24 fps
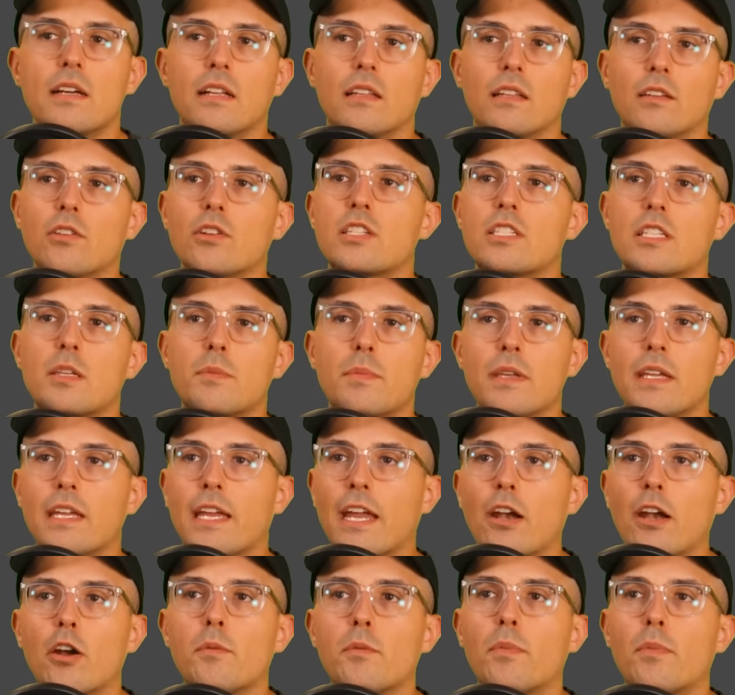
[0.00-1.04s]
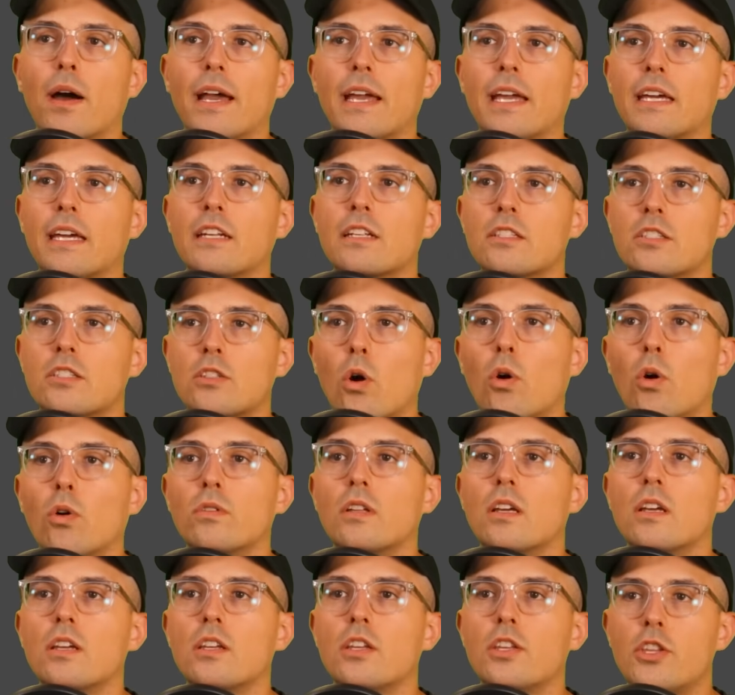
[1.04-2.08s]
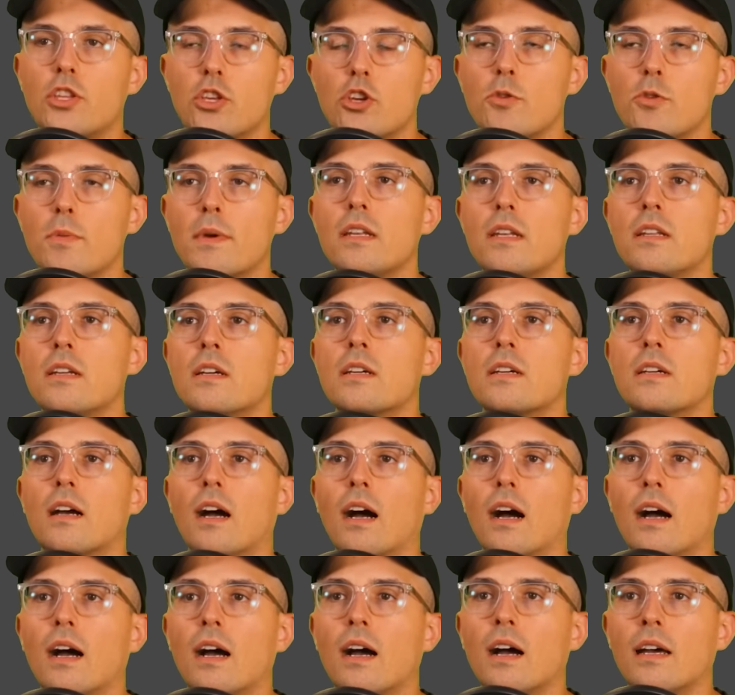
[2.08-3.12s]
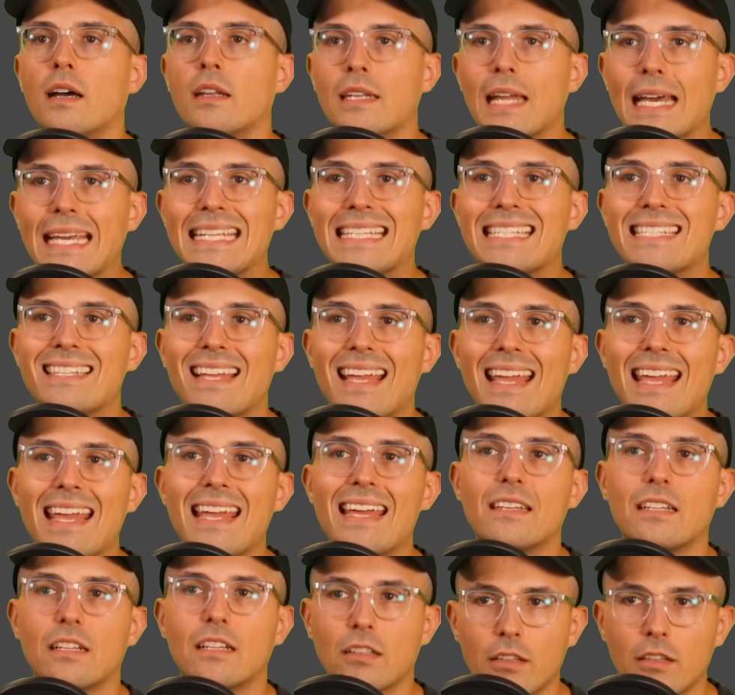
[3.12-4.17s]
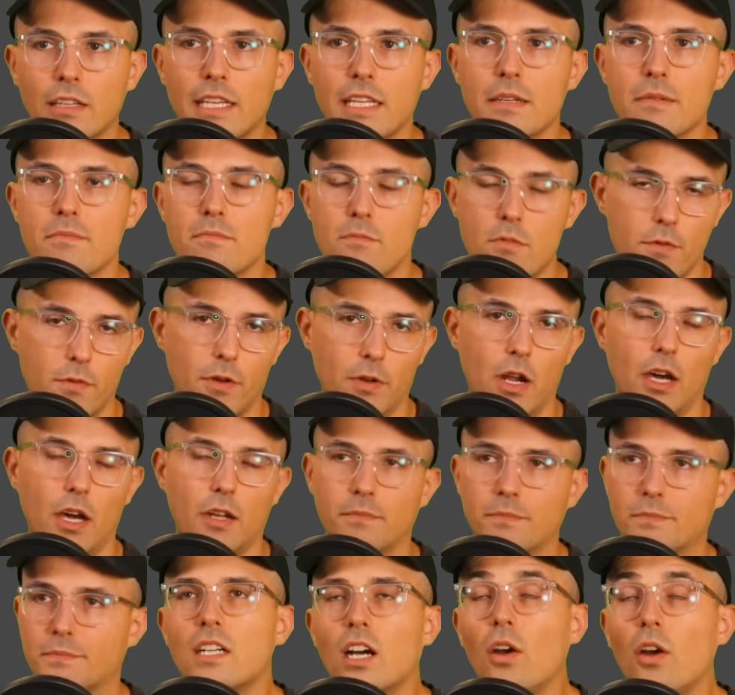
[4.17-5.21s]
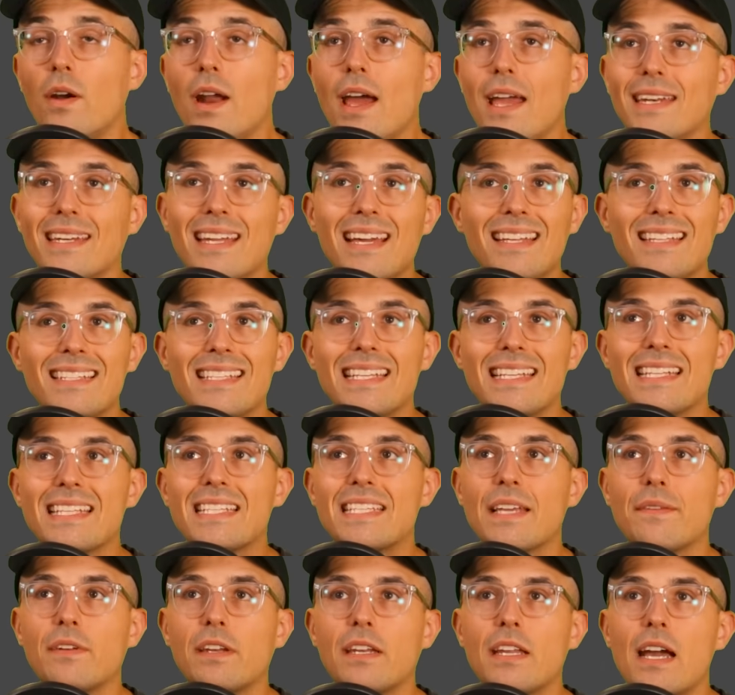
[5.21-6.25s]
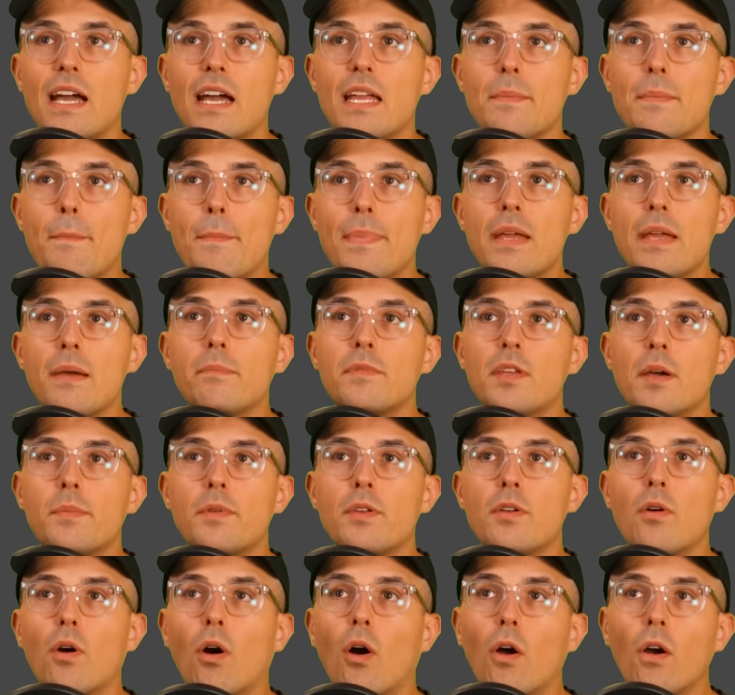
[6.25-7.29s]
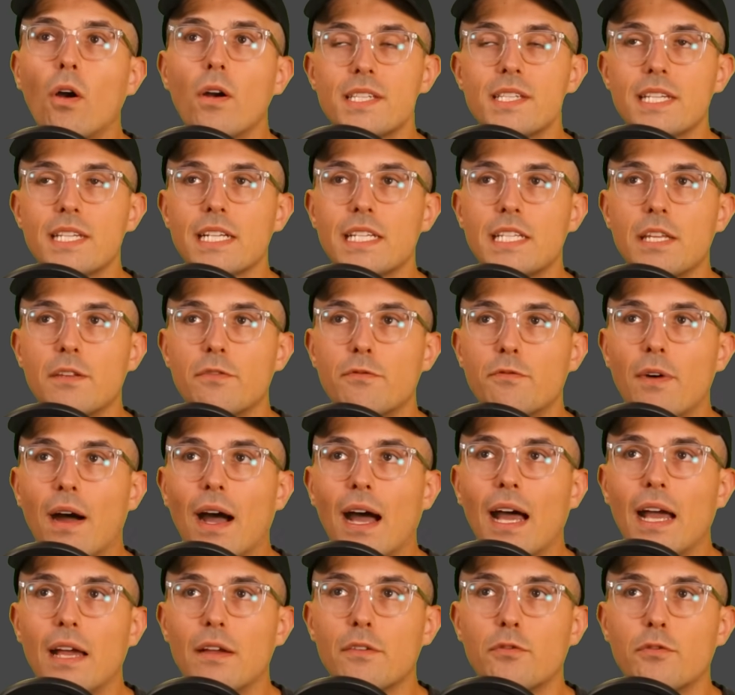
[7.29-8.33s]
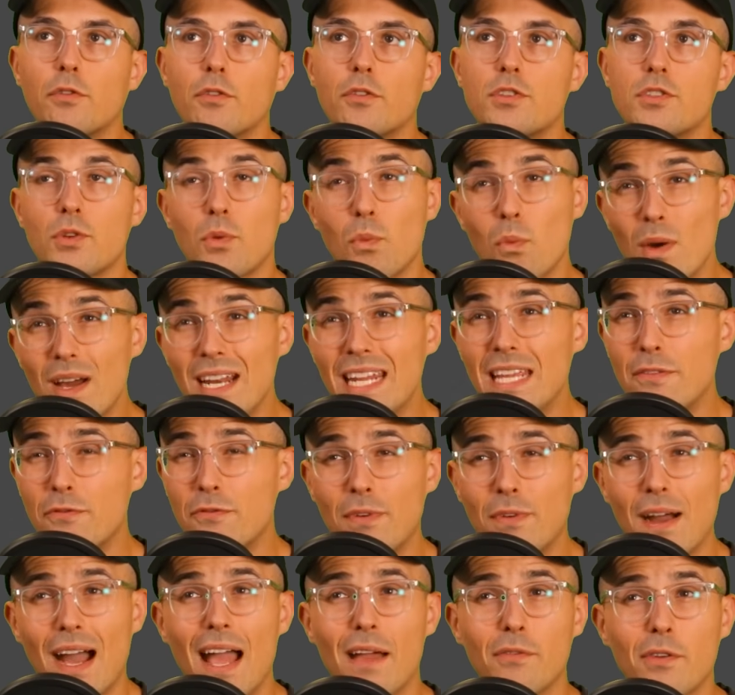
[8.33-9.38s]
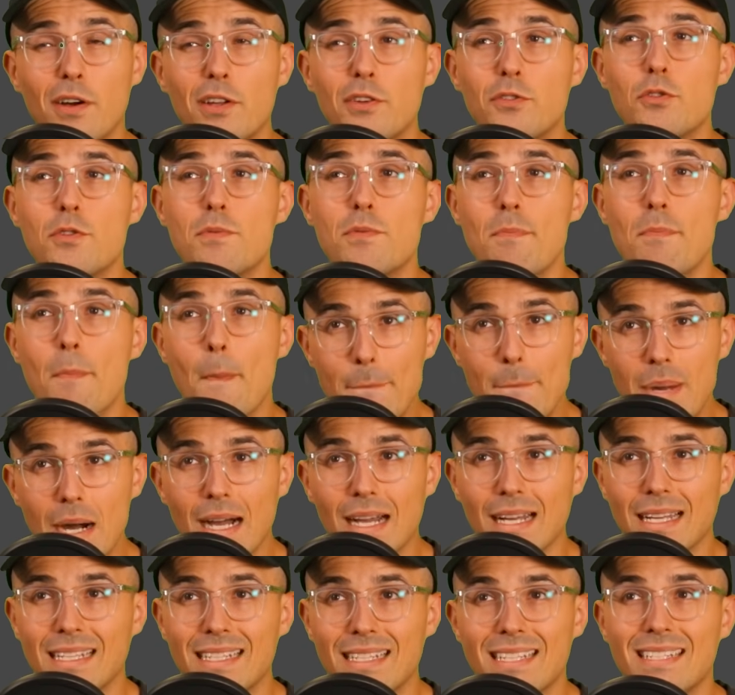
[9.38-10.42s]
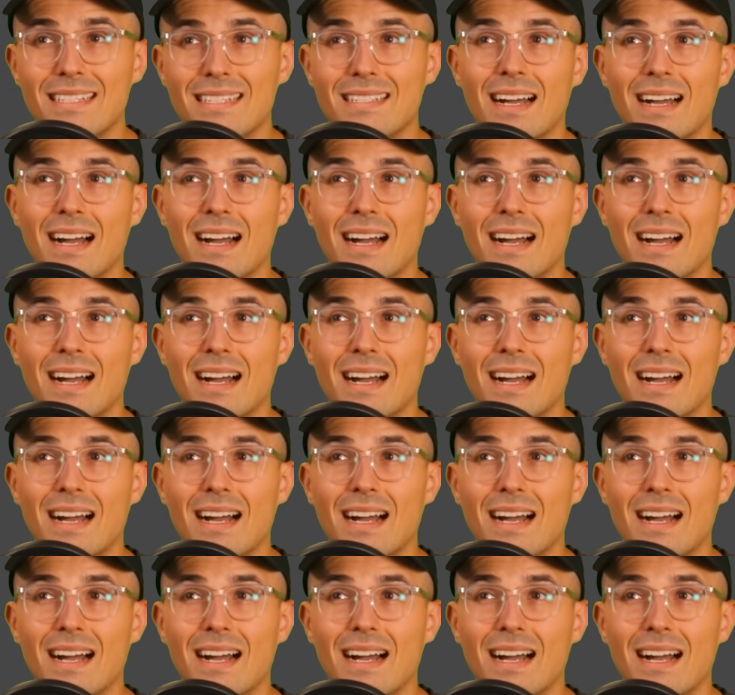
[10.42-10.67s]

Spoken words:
Looks to be cared by an adult human. Nice and clean. Moving on. All right, 1979 BMW R65 for $2,500.